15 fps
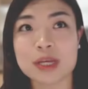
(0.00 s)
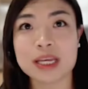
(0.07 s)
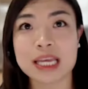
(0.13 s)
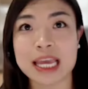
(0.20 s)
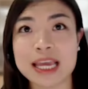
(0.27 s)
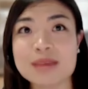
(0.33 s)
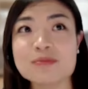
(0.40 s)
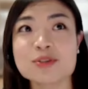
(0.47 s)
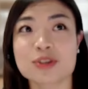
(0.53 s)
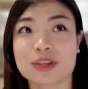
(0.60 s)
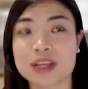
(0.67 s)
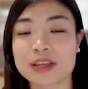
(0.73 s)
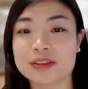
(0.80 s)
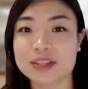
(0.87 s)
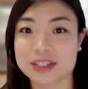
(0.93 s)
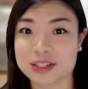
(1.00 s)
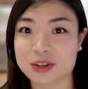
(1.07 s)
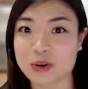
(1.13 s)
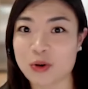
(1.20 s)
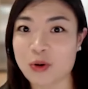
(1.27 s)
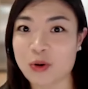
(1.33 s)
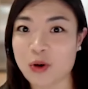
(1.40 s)
we came together as a
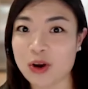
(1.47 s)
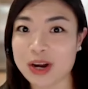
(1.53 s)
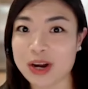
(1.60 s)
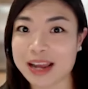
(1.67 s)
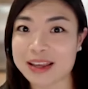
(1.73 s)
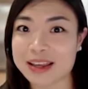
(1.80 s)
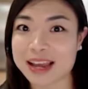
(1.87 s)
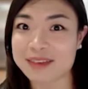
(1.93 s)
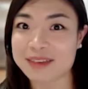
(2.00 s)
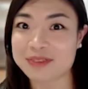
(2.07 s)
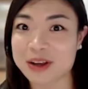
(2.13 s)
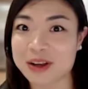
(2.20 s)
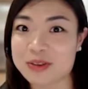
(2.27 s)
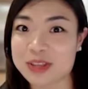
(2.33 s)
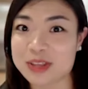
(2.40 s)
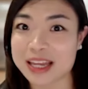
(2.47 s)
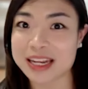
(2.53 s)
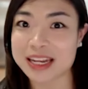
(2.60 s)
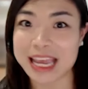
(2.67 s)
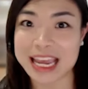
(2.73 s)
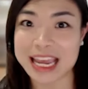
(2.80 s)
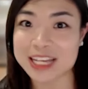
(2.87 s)
cohort, I, I found
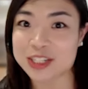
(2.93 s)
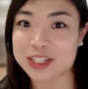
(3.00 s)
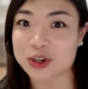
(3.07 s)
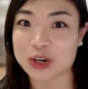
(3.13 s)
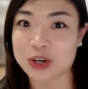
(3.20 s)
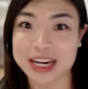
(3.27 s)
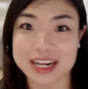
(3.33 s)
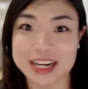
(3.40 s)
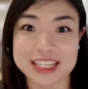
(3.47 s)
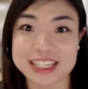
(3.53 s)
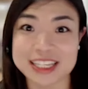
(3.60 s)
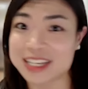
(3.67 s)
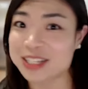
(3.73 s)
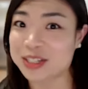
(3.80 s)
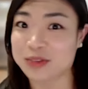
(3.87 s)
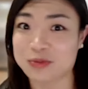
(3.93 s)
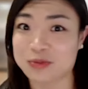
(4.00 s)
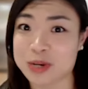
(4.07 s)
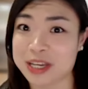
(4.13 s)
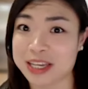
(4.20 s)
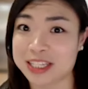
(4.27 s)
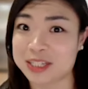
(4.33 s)
that age or kind of years of
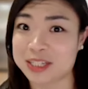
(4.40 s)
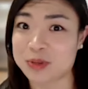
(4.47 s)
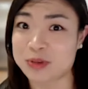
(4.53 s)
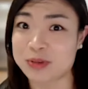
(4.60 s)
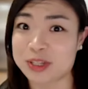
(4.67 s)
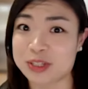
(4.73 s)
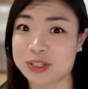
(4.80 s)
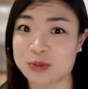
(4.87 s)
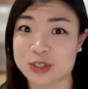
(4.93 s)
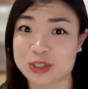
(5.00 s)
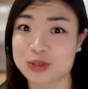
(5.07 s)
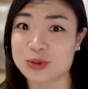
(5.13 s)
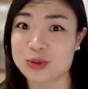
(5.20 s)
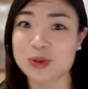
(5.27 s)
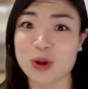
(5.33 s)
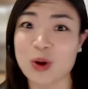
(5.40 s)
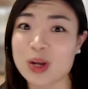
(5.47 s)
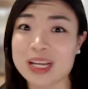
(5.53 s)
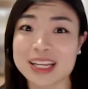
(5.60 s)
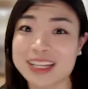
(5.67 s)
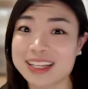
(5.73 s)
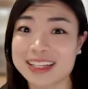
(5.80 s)
work experience was no
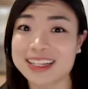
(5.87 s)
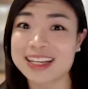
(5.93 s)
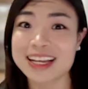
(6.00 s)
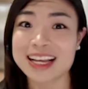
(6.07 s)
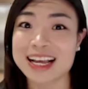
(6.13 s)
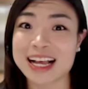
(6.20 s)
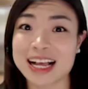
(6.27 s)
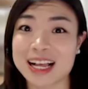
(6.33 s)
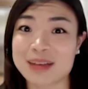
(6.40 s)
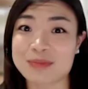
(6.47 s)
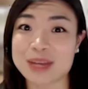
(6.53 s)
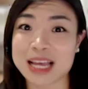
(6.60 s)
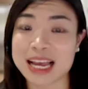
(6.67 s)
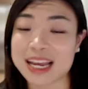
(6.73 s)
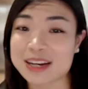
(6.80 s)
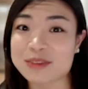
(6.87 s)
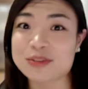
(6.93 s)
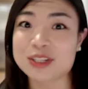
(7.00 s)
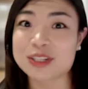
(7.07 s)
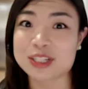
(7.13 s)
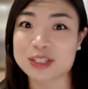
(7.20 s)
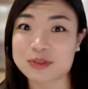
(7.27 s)
longer um, kind
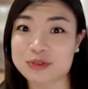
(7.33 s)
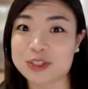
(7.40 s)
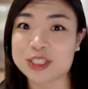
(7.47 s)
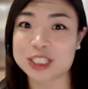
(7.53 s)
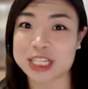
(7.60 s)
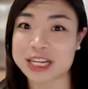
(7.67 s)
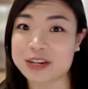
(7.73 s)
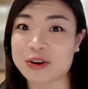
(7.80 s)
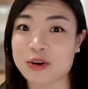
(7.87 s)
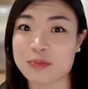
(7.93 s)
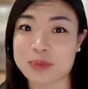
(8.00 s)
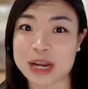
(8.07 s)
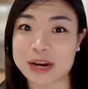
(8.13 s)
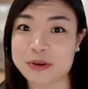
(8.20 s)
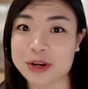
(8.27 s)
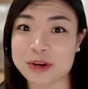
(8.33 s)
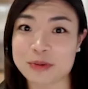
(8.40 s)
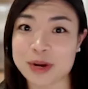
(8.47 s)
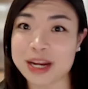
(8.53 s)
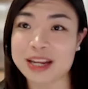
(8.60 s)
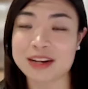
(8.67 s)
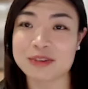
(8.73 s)
of the differentiator or barrier,
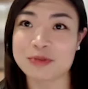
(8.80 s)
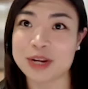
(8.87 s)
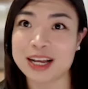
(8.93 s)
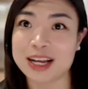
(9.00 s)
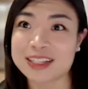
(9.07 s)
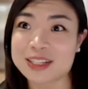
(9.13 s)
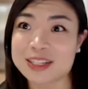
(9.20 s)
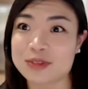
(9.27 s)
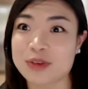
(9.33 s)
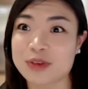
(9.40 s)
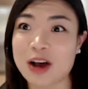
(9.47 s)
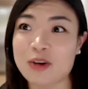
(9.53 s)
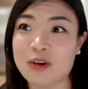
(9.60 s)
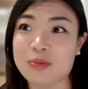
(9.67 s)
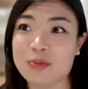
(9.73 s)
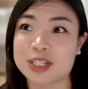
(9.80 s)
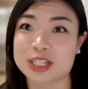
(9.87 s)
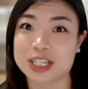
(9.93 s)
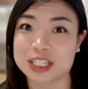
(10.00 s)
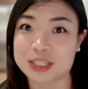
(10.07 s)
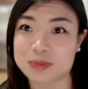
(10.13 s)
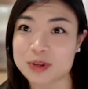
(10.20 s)
right? Regardless of how
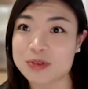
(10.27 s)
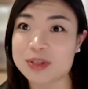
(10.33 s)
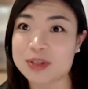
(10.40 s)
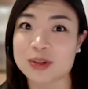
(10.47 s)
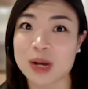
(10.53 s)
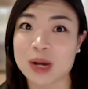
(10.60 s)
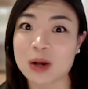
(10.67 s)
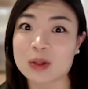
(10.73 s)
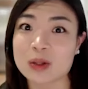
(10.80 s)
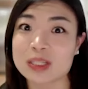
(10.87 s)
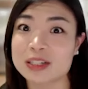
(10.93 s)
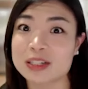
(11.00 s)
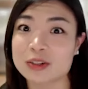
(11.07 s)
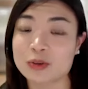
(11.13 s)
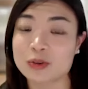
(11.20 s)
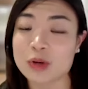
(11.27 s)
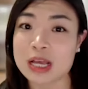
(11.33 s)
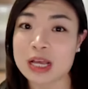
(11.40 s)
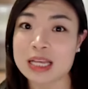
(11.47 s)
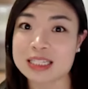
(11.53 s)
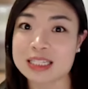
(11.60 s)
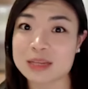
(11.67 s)
much experience or how little
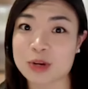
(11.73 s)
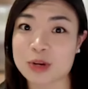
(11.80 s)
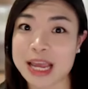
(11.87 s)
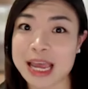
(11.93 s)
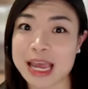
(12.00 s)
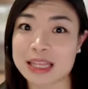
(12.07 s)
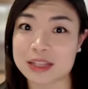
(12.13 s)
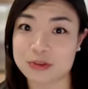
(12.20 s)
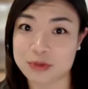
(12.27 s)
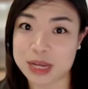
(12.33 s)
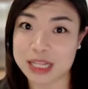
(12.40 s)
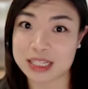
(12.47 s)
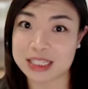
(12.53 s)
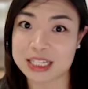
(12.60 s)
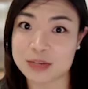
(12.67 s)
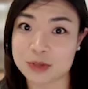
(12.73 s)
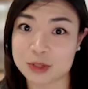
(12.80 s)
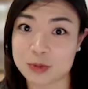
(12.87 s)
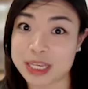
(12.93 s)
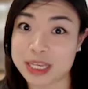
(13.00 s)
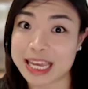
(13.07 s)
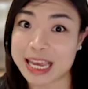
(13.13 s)
someone had, the reality
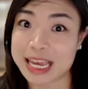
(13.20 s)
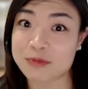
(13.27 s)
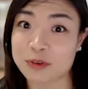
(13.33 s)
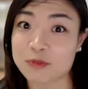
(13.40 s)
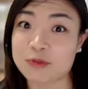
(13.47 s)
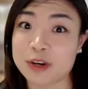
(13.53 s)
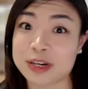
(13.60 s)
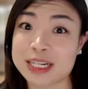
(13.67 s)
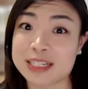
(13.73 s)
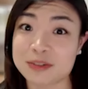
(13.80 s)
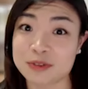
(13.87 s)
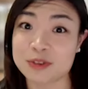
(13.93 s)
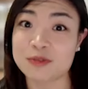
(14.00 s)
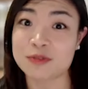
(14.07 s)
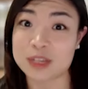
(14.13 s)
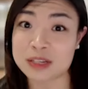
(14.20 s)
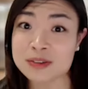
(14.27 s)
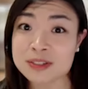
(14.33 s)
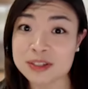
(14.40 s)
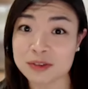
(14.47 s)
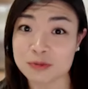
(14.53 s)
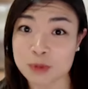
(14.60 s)
was we came from very different
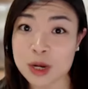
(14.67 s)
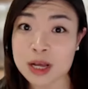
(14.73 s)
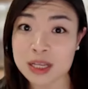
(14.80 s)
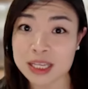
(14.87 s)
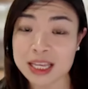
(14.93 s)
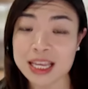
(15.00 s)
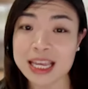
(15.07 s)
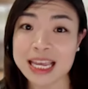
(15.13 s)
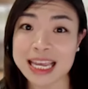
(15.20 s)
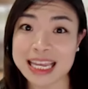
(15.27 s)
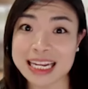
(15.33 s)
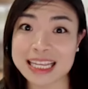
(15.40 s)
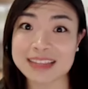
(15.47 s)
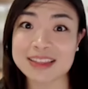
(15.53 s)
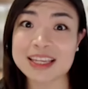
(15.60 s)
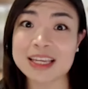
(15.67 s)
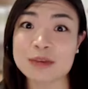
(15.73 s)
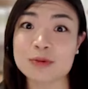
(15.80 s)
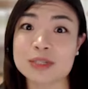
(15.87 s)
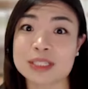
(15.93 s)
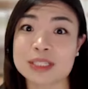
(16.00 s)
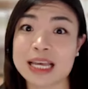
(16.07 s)
fields of work. And I think
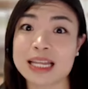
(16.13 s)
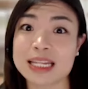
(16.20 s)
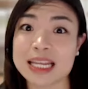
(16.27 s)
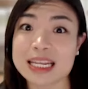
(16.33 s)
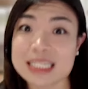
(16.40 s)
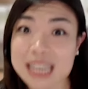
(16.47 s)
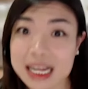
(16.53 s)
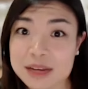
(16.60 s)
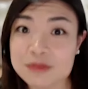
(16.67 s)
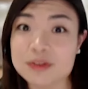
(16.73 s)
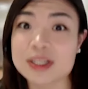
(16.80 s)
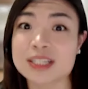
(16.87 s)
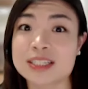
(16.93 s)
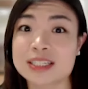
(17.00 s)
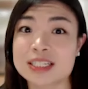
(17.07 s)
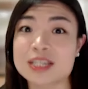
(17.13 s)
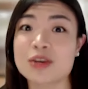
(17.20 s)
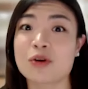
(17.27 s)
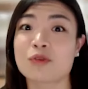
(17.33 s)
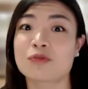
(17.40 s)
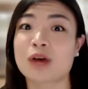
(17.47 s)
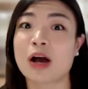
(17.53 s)
it was that that
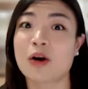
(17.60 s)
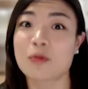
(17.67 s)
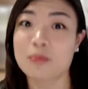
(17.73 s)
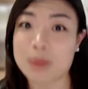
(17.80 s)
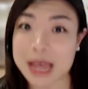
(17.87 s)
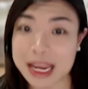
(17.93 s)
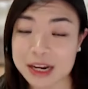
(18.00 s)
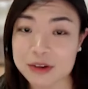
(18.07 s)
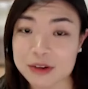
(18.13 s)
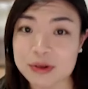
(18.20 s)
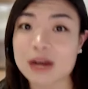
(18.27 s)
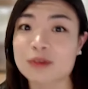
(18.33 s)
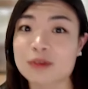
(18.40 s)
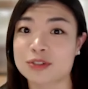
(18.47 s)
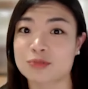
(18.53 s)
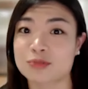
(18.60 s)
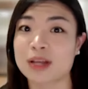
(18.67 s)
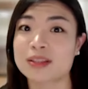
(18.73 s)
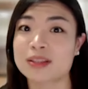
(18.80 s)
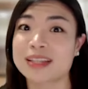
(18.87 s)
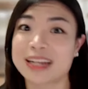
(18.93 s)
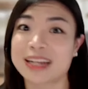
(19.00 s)
diversity of our backgrounds
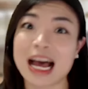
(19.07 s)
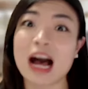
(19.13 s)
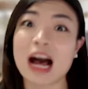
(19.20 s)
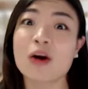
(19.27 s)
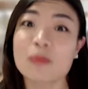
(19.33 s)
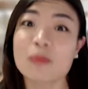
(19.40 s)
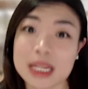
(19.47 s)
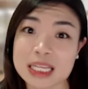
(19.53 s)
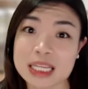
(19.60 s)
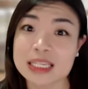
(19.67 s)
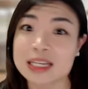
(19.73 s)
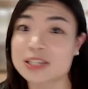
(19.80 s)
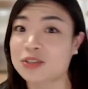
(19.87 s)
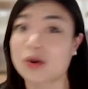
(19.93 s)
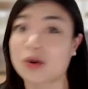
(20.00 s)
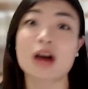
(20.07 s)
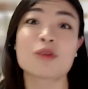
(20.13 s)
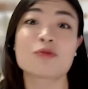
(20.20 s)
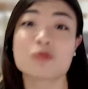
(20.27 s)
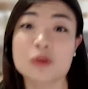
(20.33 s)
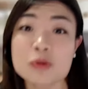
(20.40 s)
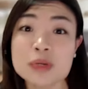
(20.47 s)
rather than how many years or
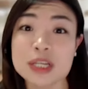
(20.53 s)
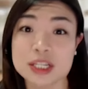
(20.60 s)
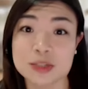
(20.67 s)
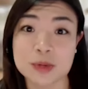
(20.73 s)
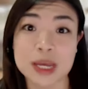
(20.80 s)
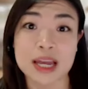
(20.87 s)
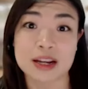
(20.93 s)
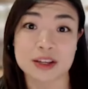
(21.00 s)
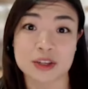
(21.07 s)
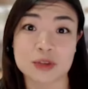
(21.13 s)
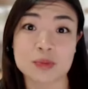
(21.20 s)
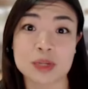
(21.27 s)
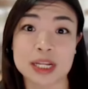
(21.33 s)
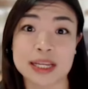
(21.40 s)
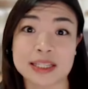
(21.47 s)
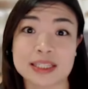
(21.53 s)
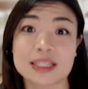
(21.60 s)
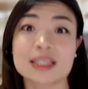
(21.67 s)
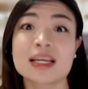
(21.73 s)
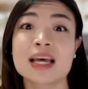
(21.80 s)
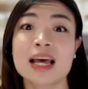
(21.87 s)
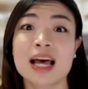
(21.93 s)
how few years we had
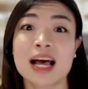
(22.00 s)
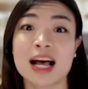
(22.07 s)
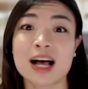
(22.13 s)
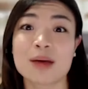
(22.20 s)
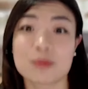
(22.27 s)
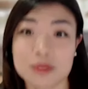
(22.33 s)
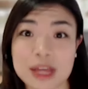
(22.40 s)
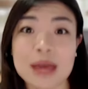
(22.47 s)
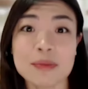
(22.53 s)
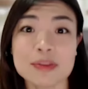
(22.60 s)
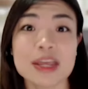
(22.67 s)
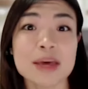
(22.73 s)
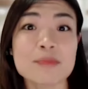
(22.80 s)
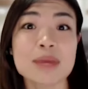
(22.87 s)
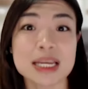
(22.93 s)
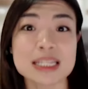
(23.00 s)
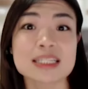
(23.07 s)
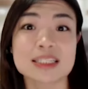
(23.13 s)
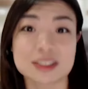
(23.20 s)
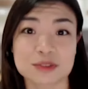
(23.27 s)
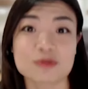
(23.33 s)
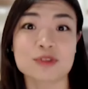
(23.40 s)
accumulated um, that, that made
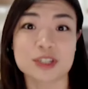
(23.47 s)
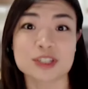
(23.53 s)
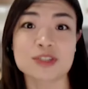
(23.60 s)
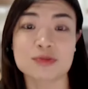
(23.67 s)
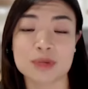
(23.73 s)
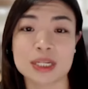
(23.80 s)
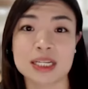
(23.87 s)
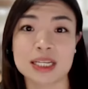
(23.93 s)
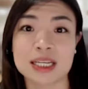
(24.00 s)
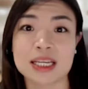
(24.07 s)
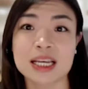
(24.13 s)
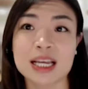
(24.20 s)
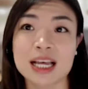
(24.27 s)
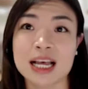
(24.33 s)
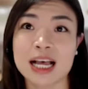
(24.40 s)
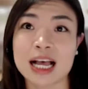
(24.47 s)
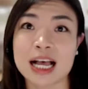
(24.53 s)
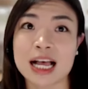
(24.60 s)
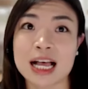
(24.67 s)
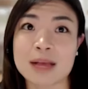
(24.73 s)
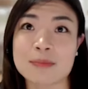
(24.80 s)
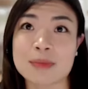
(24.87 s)
the difference really.
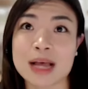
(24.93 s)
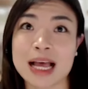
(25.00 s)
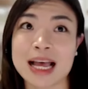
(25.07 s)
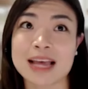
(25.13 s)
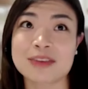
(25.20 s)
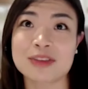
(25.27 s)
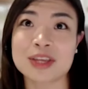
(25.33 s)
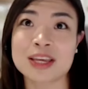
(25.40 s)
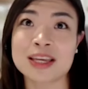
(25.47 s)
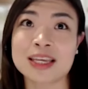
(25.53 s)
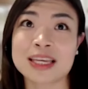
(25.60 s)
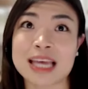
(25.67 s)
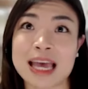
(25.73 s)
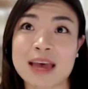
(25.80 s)
Um, I think